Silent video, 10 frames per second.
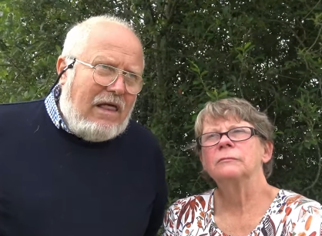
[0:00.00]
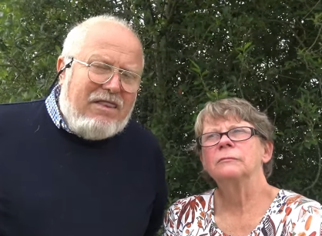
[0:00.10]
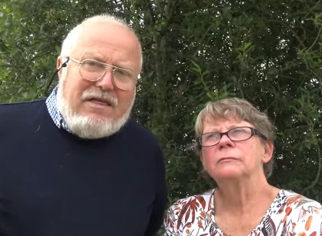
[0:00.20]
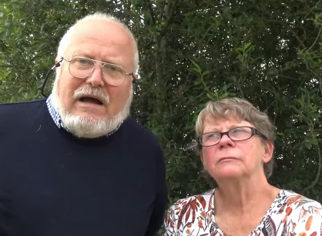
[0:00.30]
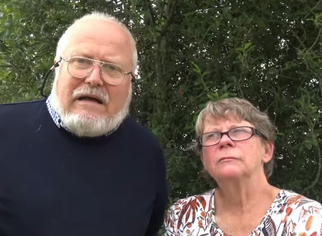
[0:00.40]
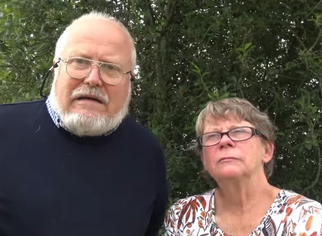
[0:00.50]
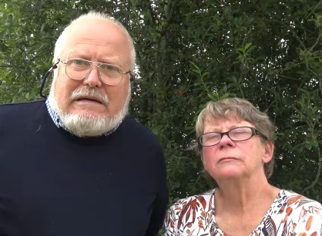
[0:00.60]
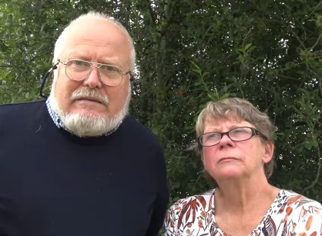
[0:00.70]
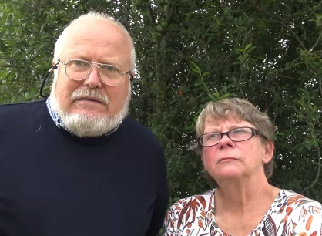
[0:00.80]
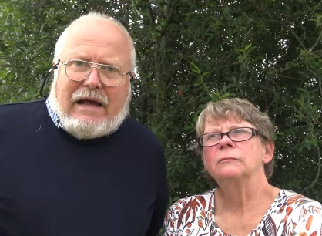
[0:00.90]
Speaker 1: that
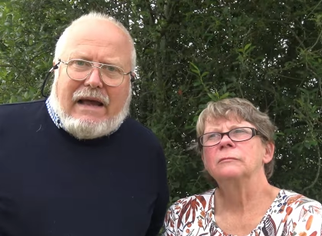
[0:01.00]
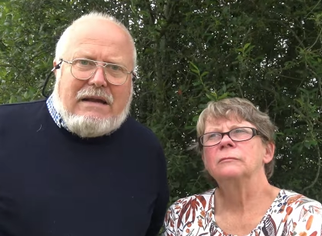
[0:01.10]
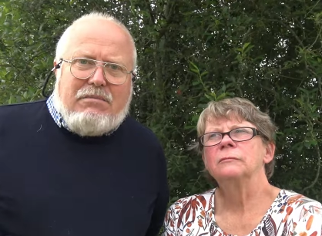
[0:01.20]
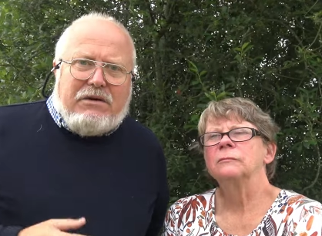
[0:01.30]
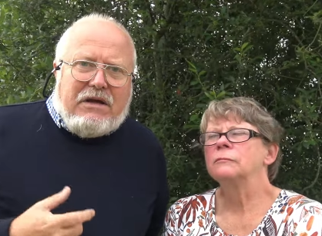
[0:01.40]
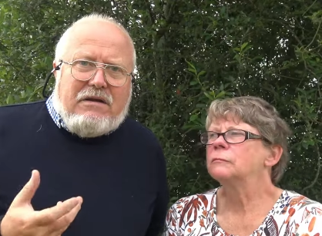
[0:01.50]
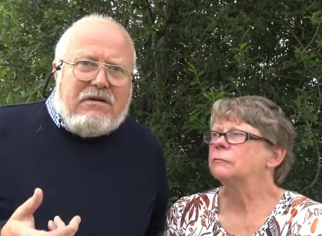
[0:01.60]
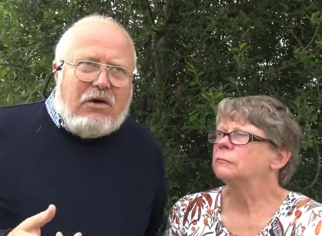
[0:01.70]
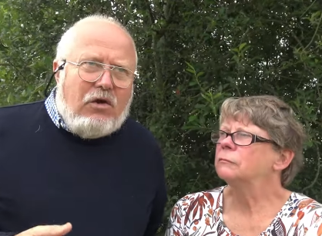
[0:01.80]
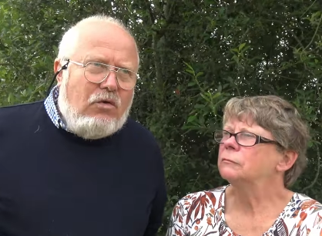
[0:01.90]
anybody
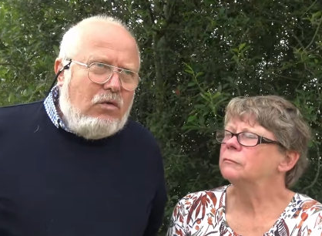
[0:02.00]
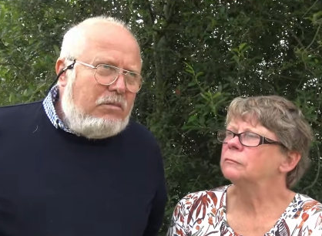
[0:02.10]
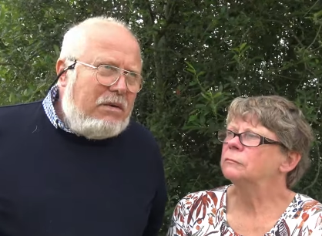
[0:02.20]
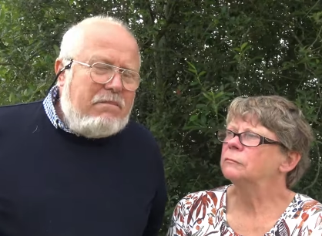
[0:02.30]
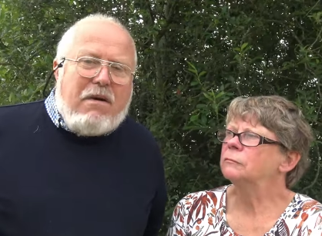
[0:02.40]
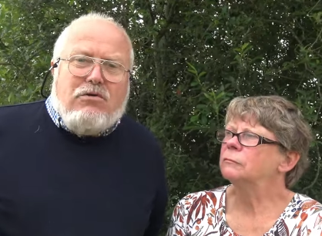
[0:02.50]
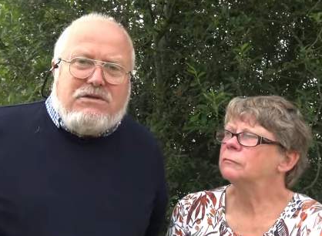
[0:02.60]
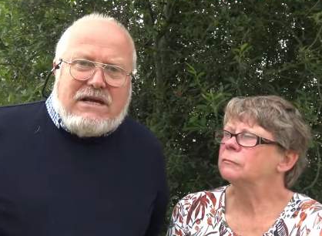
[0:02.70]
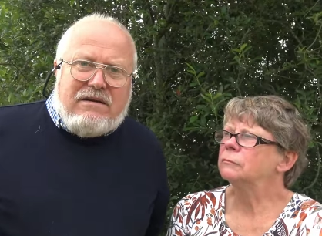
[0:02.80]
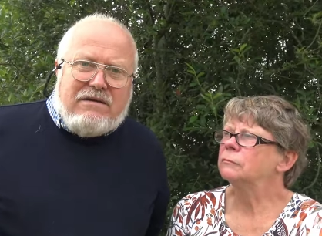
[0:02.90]
who would be
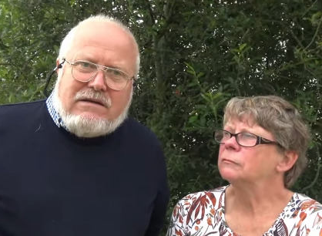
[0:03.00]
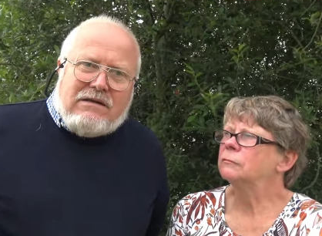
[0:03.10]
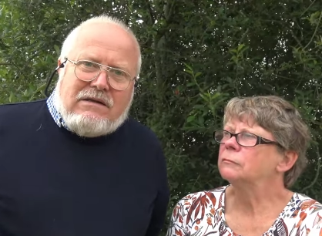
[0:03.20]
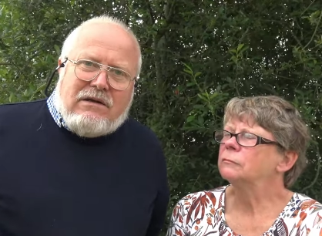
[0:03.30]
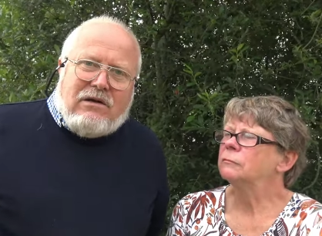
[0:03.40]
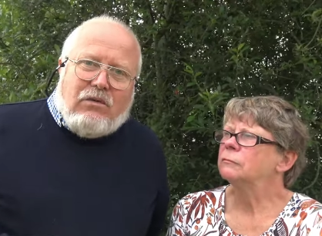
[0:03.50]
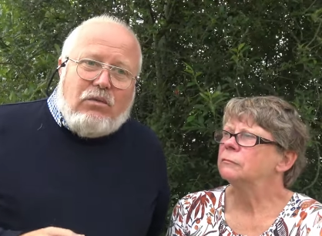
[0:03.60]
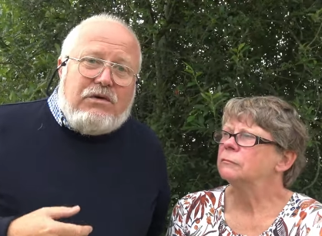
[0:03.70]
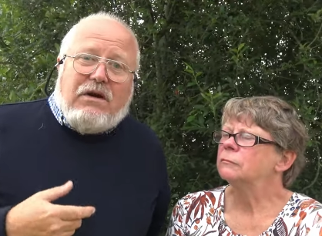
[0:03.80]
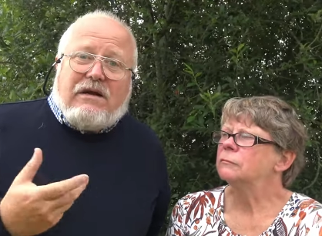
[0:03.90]
boating
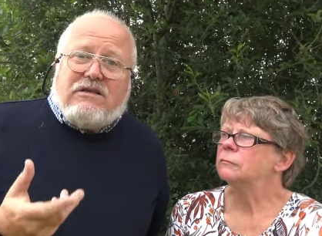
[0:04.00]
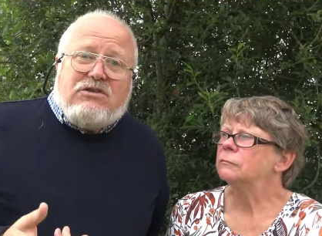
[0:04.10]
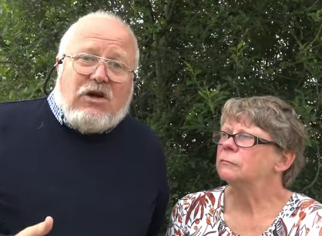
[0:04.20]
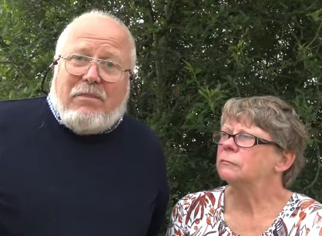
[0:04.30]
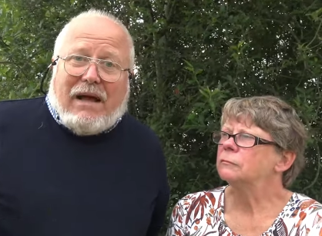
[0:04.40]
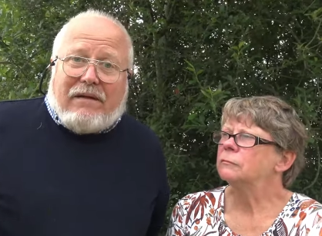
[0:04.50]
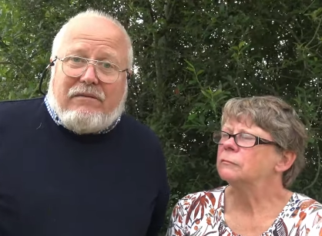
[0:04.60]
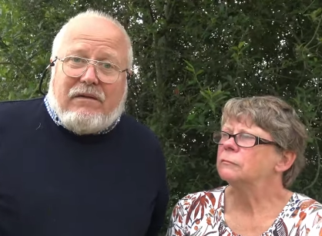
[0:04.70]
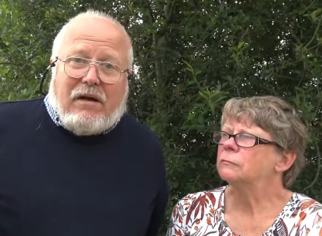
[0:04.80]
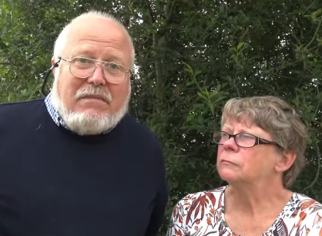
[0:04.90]
would like to stop at
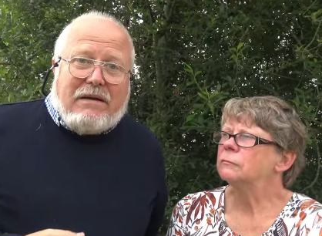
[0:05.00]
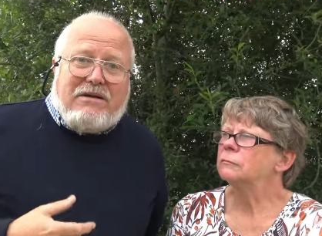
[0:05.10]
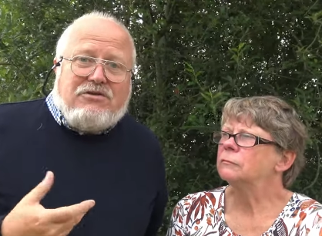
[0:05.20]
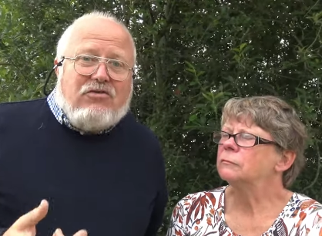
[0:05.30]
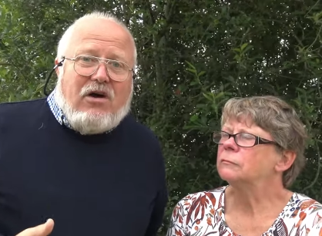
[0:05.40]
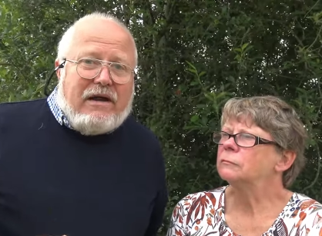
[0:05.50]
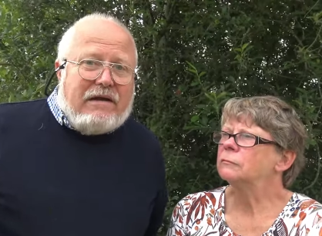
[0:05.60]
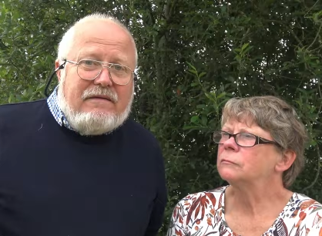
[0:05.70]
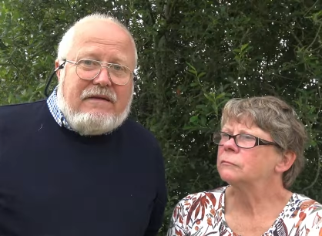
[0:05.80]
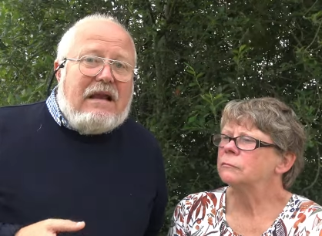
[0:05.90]
and maybe
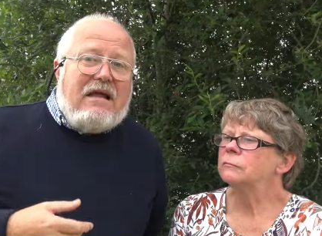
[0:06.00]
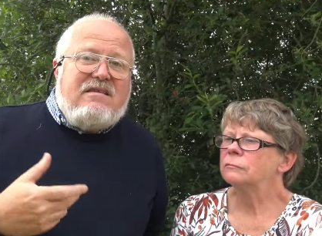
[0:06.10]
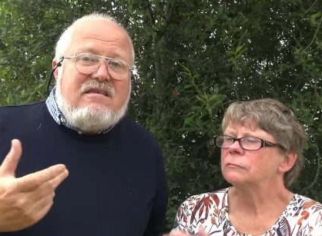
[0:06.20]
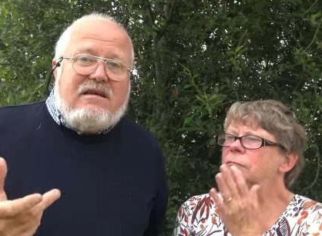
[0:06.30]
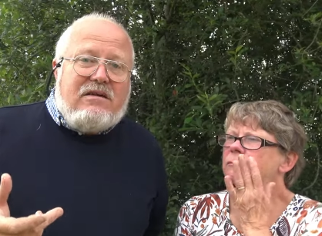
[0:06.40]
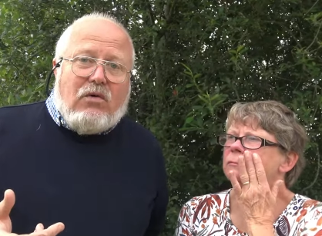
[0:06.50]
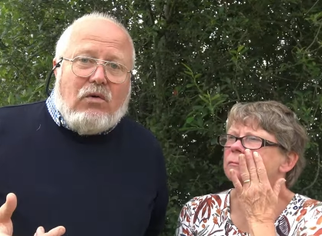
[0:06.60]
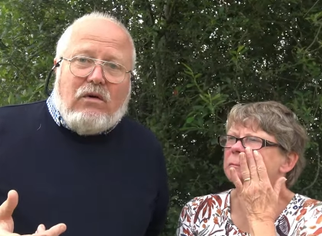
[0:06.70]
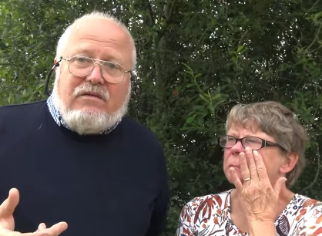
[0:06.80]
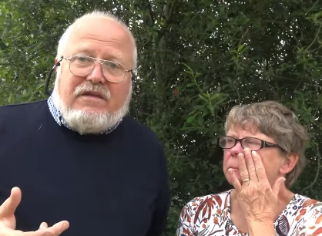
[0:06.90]
try. They're listed in
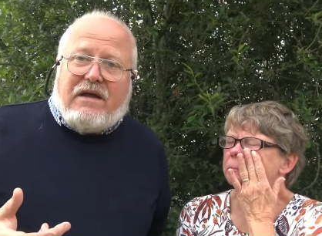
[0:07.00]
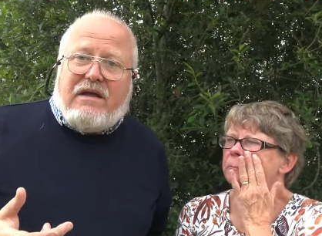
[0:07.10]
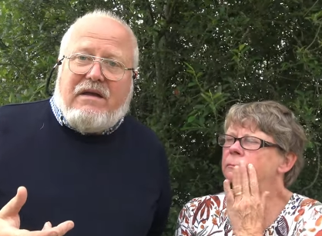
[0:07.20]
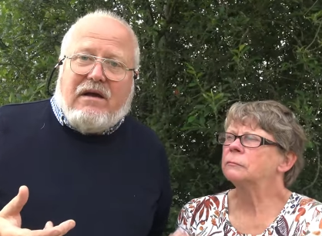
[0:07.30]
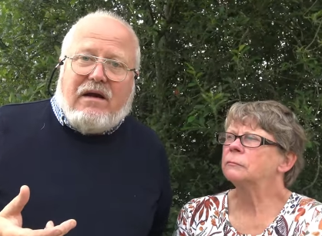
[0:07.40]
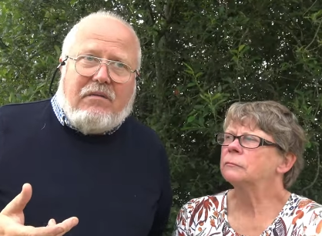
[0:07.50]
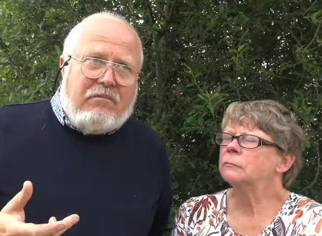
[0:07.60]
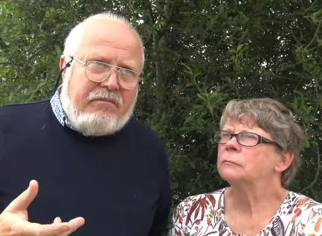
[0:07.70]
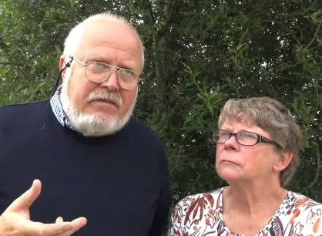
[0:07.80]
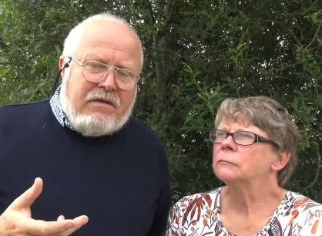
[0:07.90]
all of the
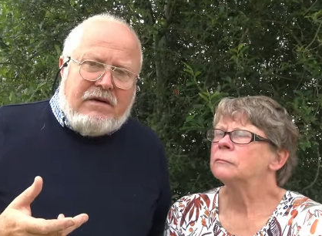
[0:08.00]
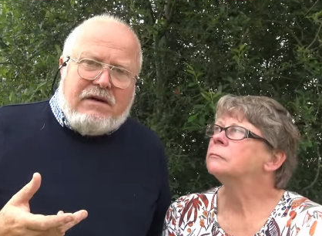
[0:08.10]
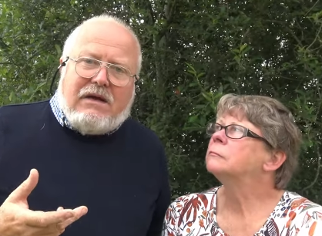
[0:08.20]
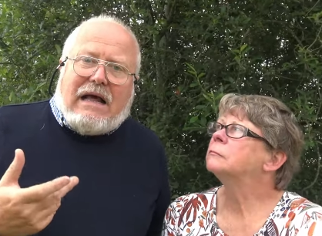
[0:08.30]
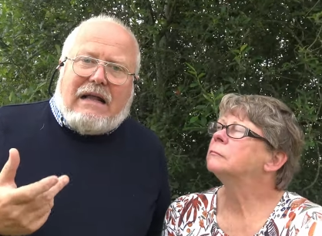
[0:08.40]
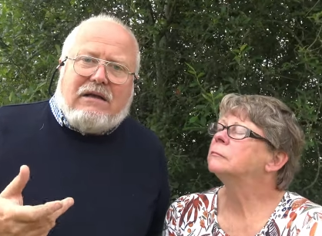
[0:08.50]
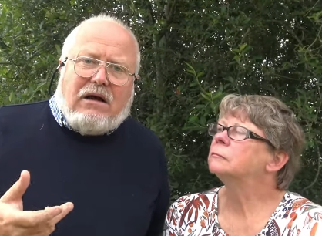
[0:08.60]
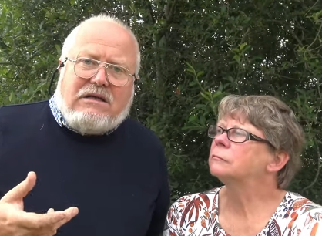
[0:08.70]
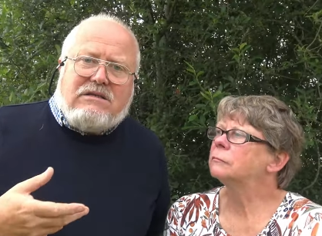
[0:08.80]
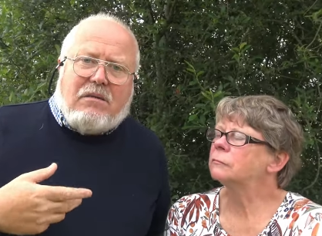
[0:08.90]
um, canal
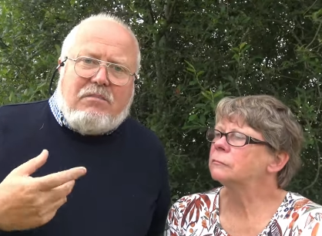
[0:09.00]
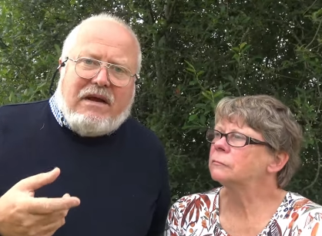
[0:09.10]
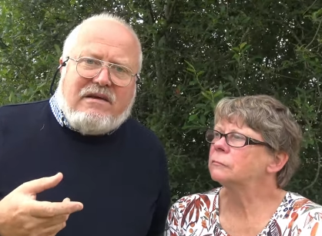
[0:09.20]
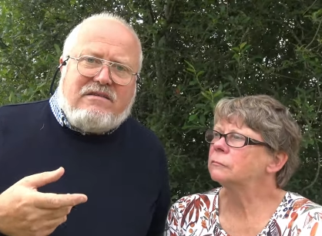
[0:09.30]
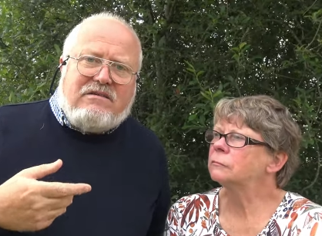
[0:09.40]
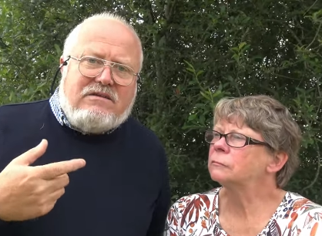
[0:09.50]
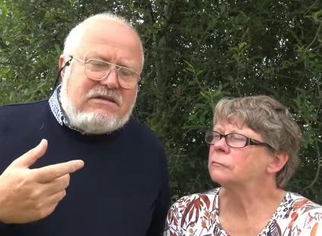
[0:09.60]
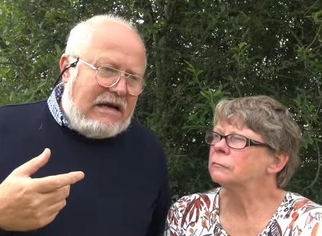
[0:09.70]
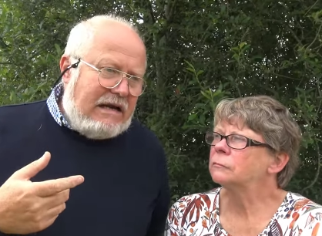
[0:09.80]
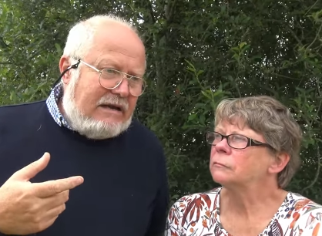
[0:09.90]
guides like
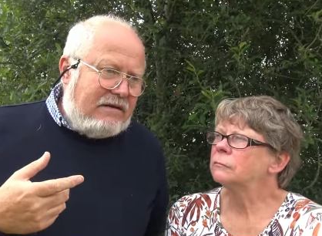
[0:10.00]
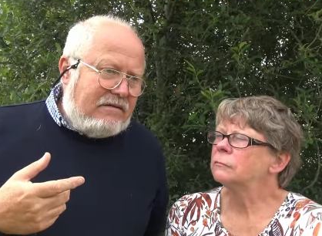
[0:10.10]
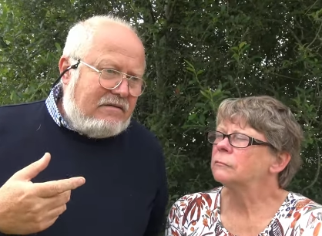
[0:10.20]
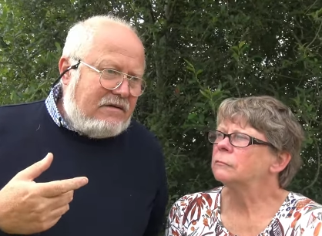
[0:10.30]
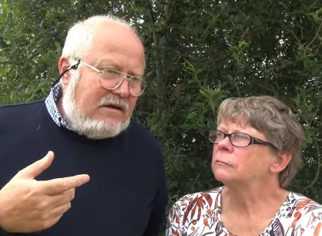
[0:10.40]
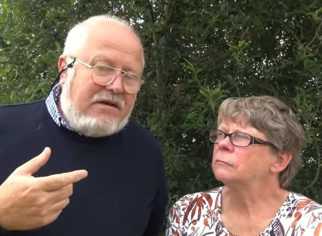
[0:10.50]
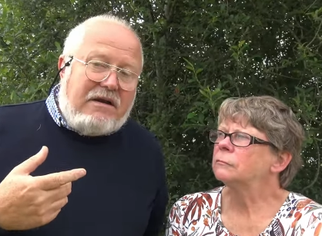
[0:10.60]
Pearson's and uh,